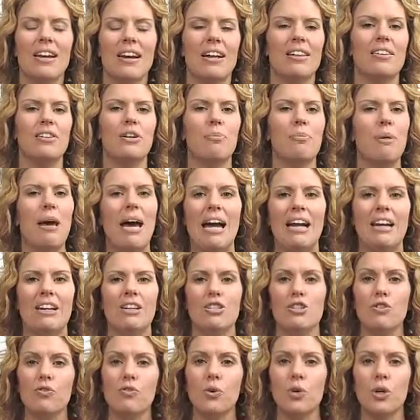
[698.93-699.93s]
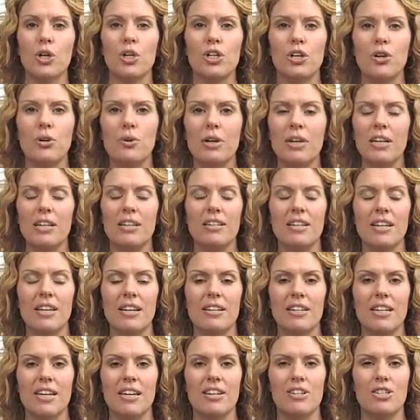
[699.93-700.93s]
a little package for you and,
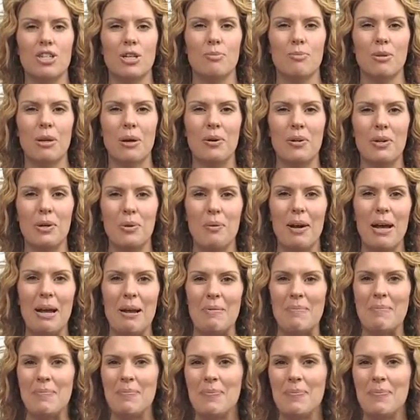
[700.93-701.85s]
and get it shipped out your way.